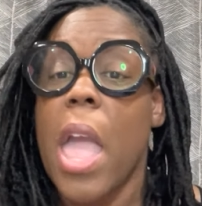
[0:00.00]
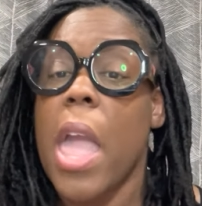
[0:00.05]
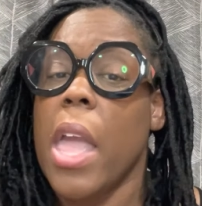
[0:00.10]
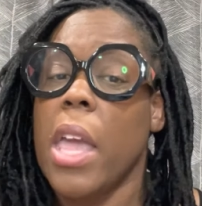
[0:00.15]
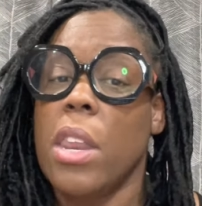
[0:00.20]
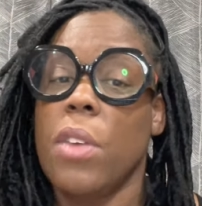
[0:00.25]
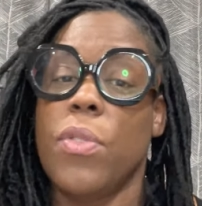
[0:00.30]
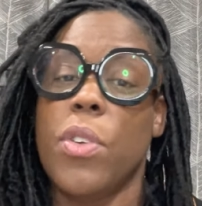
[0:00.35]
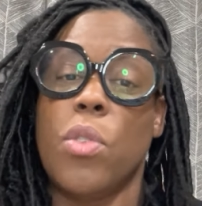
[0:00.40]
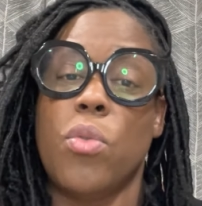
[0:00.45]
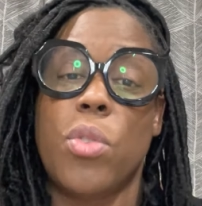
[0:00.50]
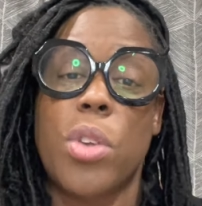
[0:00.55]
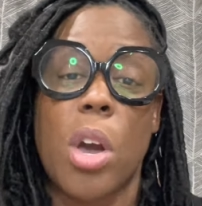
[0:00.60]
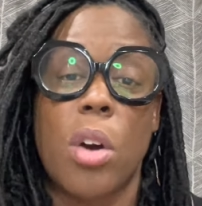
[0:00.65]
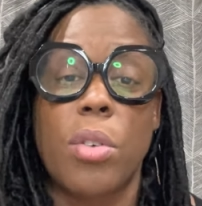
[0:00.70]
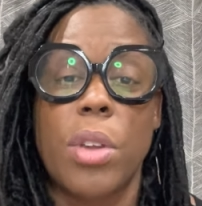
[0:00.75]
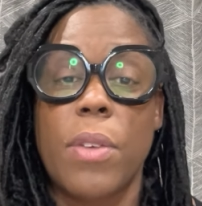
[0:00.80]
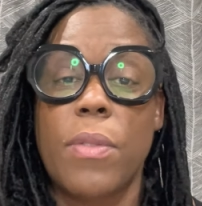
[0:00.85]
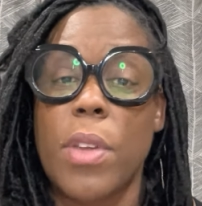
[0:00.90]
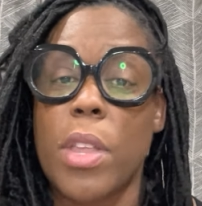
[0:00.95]
And if you
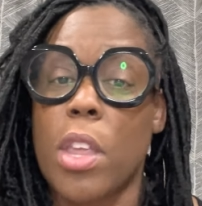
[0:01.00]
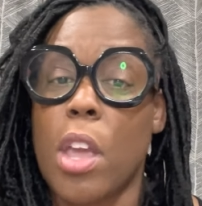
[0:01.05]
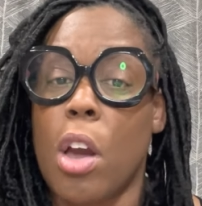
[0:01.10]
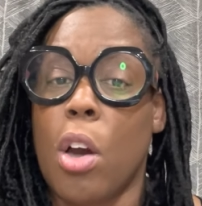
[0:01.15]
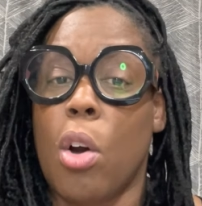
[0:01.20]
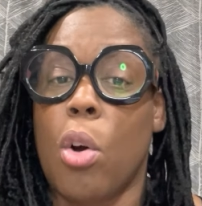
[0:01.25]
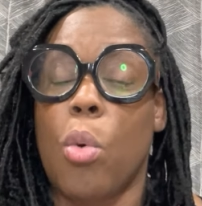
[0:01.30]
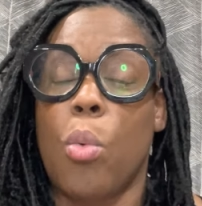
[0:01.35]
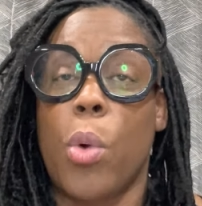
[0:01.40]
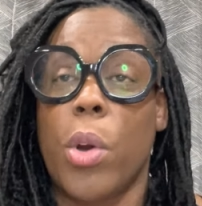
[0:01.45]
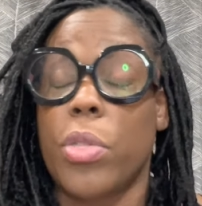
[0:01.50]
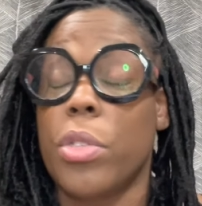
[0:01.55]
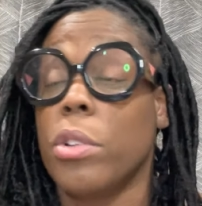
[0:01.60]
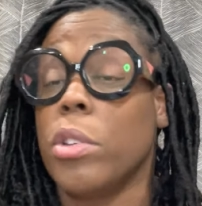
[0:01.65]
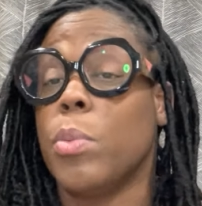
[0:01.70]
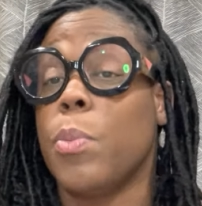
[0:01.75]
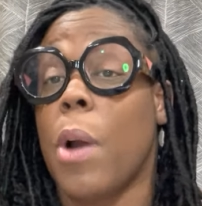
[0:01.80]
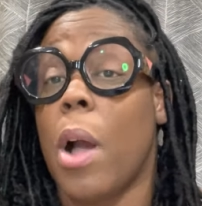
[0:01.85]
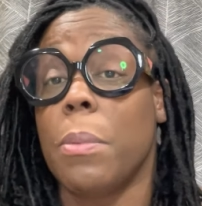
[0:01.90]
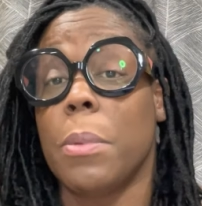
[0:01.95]
don't even know what
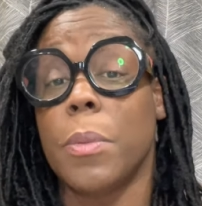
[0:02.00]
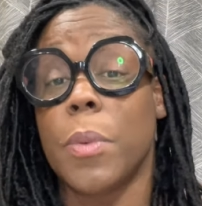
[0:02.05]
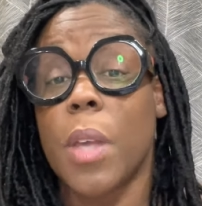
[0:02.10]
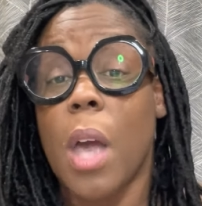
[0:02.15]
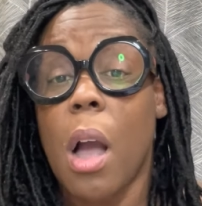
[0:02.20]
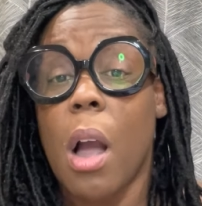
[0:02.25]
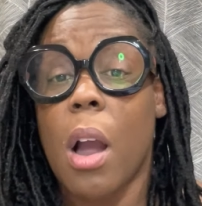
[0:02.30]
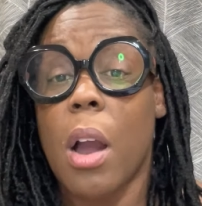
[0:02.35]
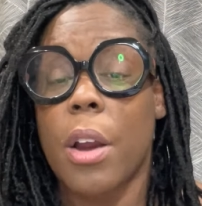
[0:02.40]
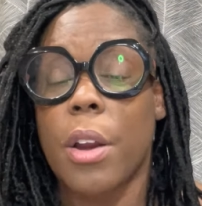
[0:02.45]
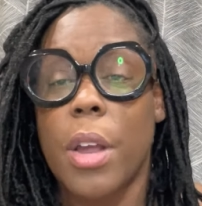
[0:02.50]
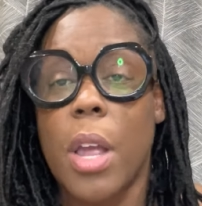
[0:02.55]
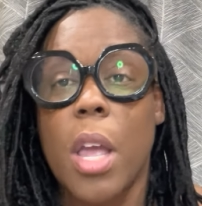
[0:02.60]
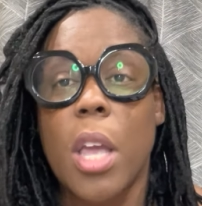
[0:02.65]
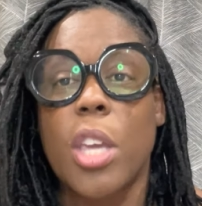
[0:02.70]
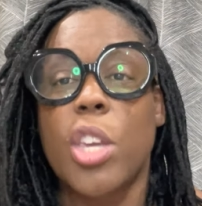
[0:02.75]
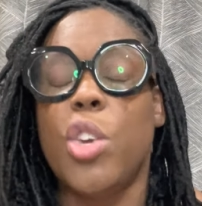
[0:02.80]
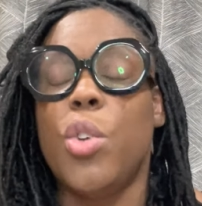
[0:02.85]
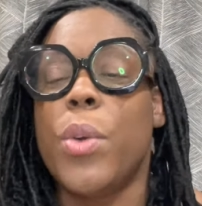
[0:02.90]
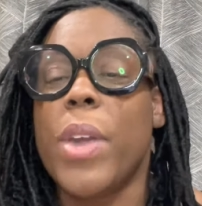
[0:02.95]
those problems are,
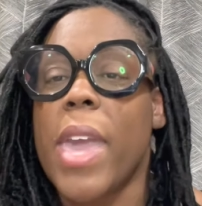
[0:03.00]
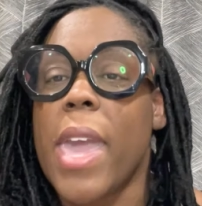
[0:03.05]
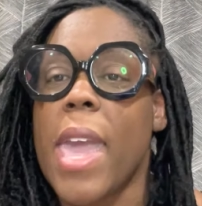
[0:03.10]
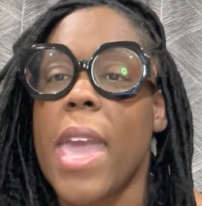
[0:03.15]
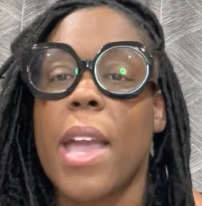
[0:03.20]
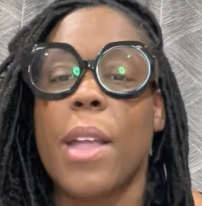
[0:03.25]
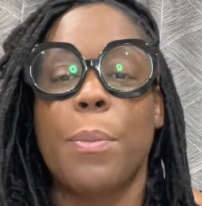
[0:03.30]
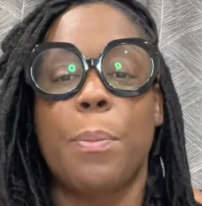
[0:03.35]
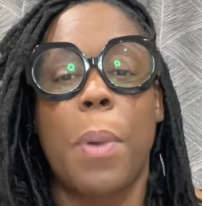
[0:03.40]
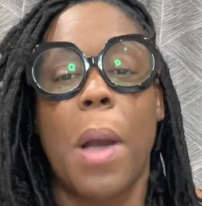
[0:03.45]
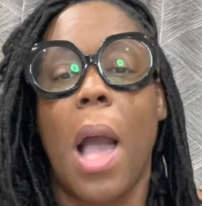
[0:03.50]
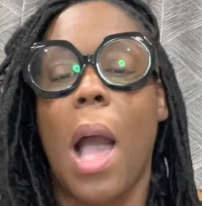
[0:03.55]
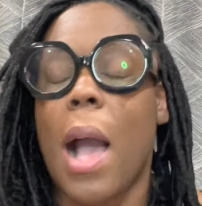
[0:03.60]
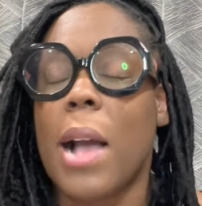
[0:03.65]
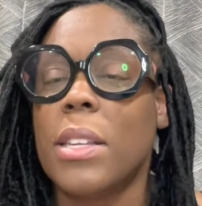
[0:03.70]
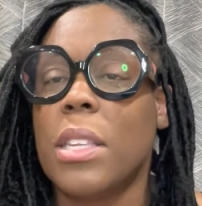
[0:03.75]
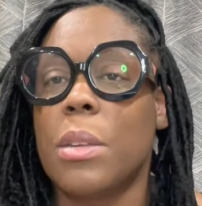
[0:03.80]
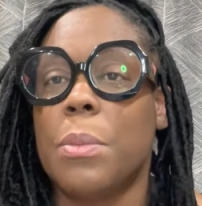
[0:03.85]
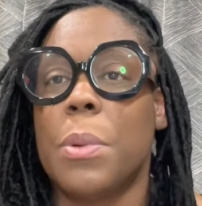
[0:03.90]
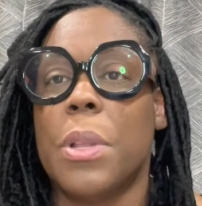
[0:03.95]
you can't
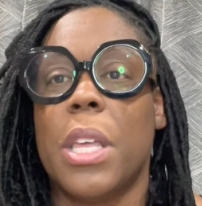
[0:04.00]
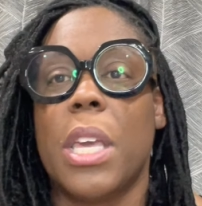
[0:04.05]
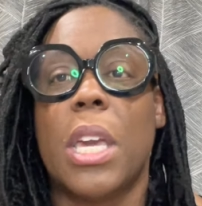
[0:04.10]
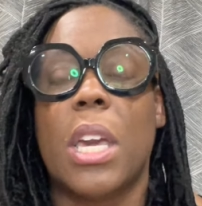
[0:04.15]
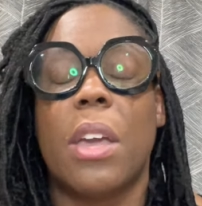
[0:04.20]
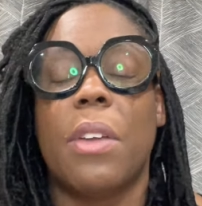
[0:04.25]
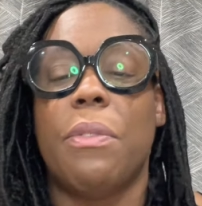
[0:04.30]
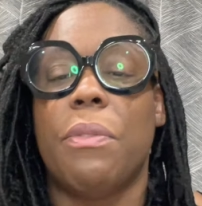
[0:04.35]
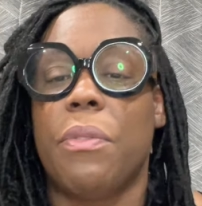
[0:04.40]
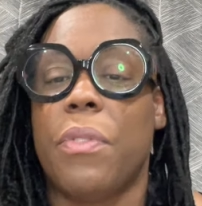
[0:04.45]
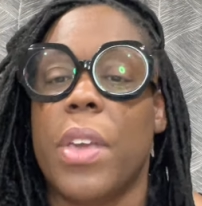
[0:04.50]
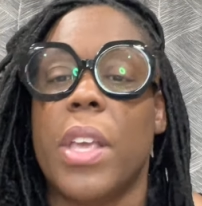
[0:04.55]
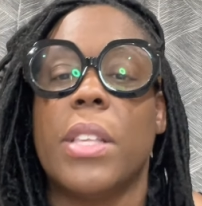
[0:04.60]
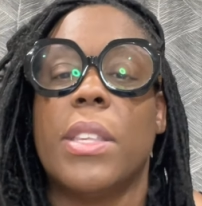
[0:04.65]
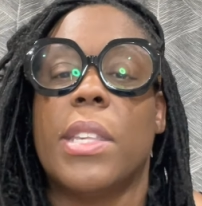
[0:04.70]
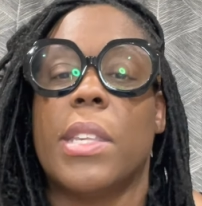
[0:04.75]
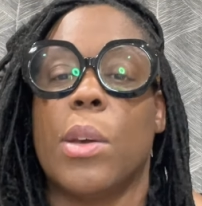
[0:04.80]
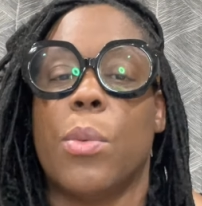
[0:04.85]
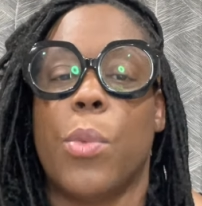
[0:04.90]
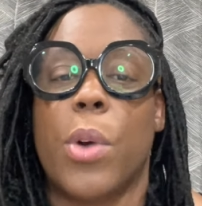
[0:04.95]
possibly
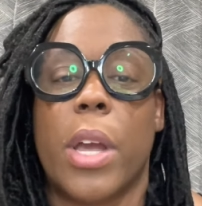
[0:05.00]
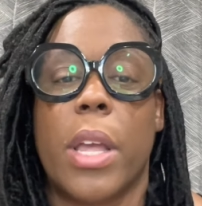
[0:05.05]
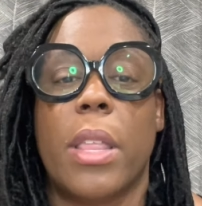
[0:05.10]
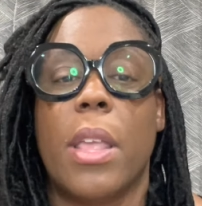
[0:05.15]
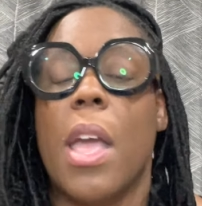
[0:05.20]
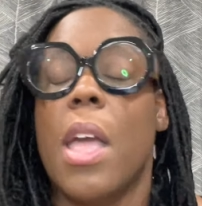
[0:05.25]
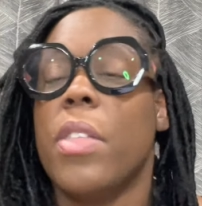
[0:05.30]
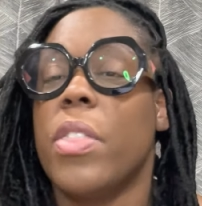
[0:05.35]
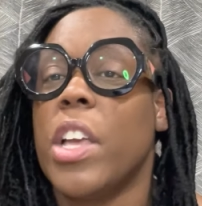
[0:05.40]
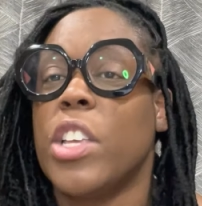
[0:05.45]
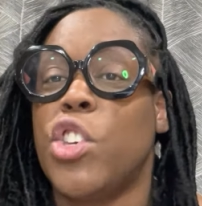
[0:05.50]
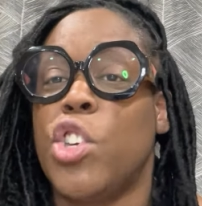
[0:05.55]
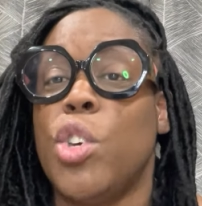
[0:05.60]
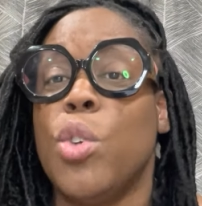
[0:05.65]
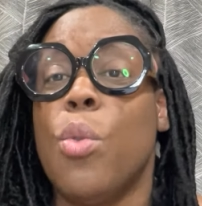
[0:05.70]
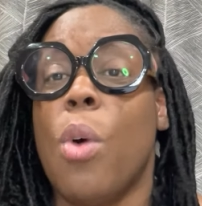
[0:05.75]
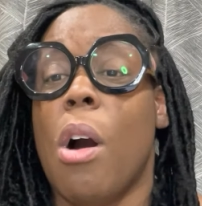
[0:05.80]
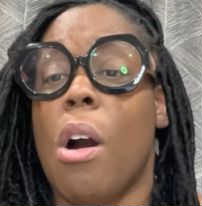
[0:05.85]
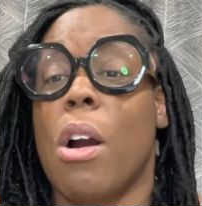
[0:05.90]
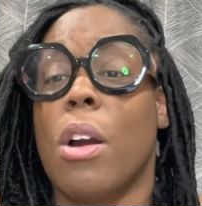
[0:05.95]
convince someone that
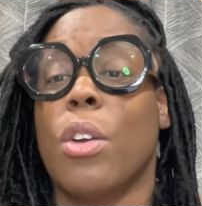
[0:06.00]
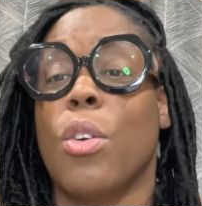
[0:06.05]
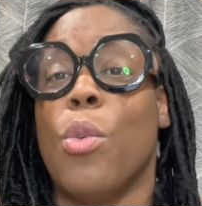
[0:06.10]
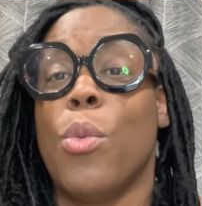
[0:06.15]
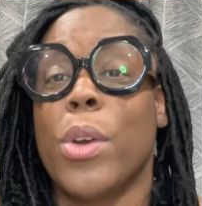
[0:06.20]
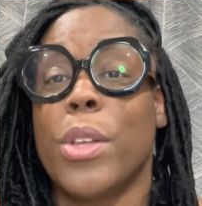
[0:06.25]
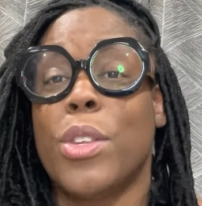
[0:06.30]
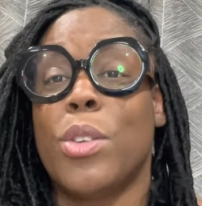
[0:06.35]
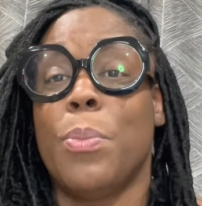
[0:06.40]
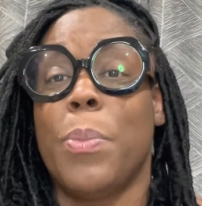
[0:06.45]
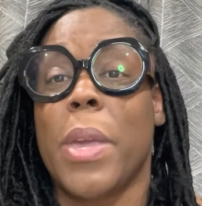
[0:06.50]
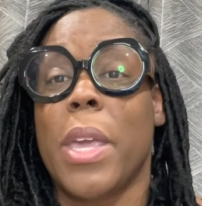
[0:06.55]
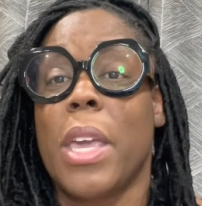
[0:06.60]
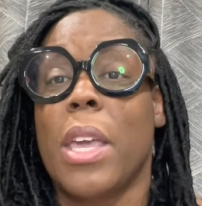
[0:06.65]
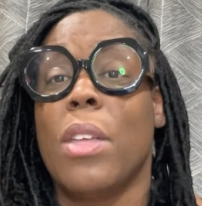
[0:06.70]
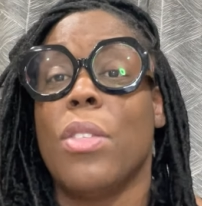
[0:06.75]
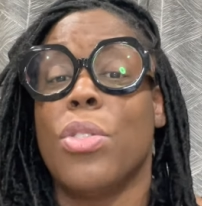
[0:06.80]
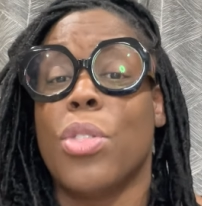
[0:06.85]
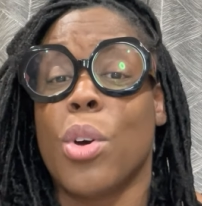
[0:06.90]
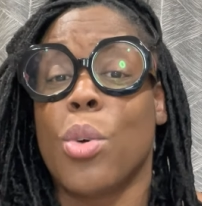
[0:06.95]
you are going to
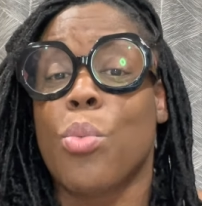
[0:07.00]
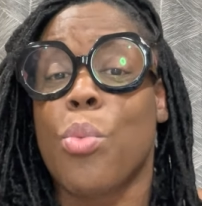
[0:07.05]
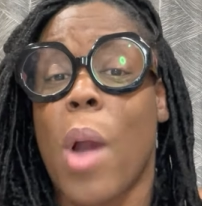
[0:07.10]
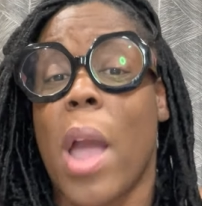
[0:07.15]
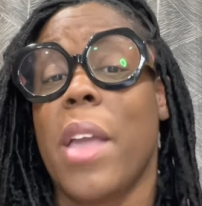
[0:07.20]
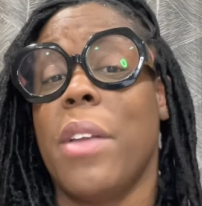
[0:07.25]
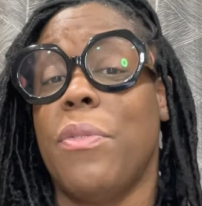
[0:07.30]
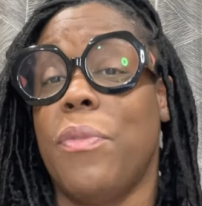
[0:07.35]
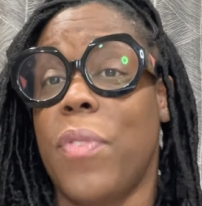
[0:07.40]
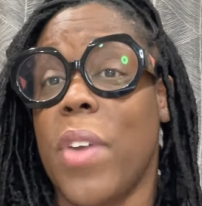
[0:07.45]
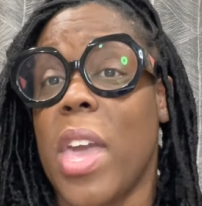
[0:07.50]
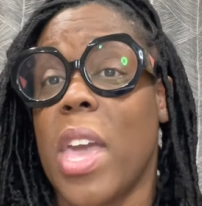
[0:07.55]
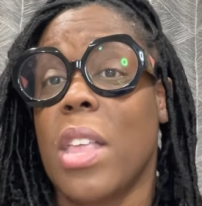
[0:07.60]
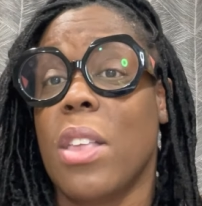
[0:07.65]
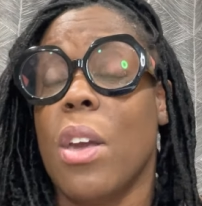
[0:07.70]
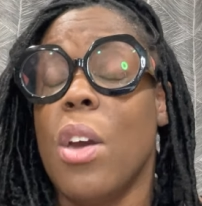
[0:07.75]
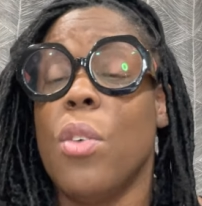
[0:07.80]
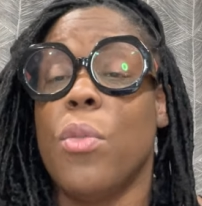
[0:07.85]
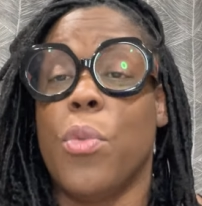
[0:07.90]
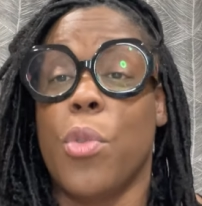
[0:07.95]
be the right
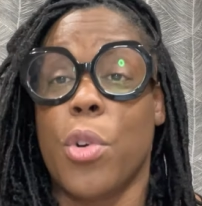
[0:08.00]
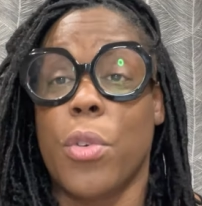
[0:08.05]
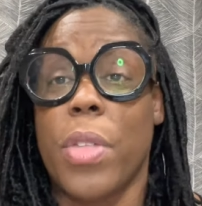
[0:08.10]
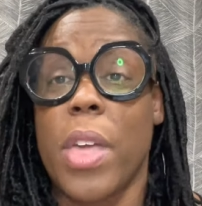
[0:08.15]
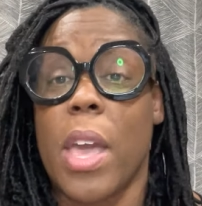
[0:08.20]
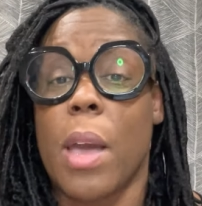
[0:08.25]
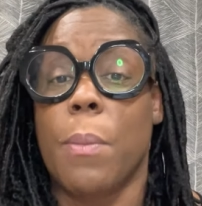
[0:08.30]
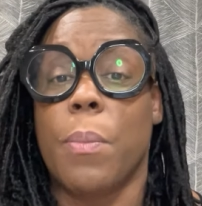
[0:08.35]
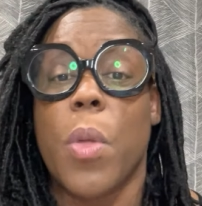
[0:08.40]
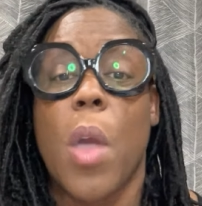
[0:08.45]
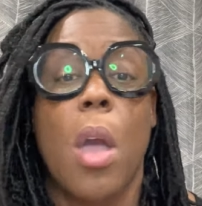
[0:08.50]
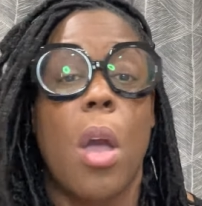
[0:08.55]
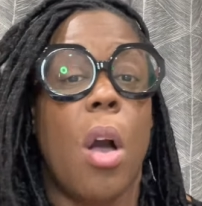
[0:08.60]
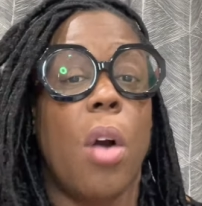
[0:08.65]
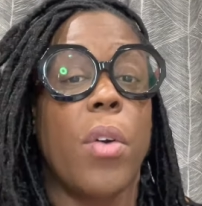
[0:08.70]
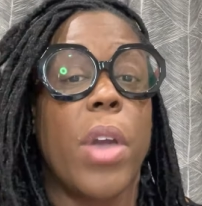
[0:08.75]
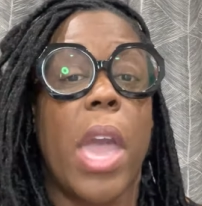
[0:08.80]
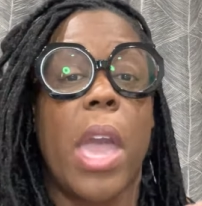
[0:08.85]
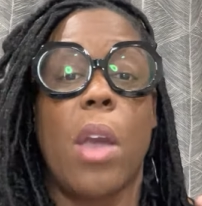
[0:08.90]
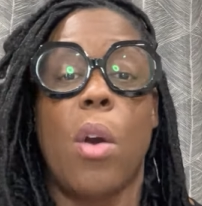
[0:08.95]
fit for them,
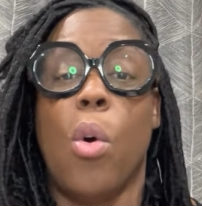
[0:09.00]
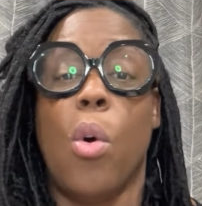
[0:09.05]
okay,